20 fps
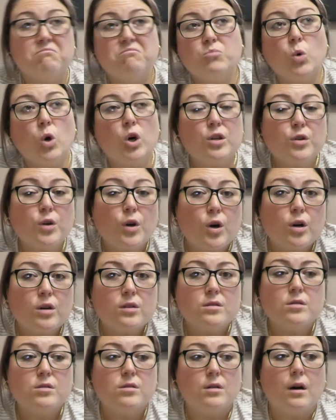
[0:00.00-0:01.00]

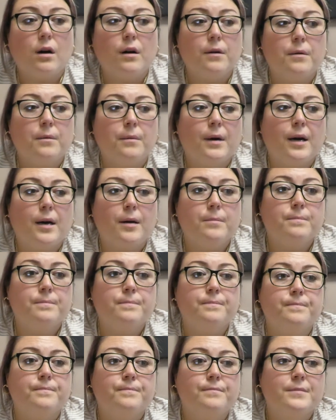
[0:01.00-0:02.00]
whatnot, so
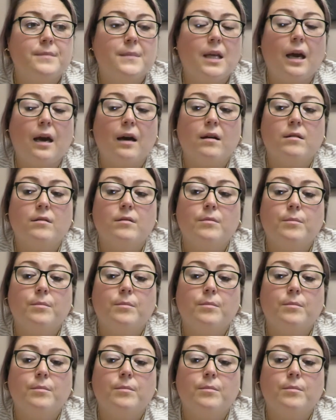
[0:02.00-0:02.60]
um, yeah.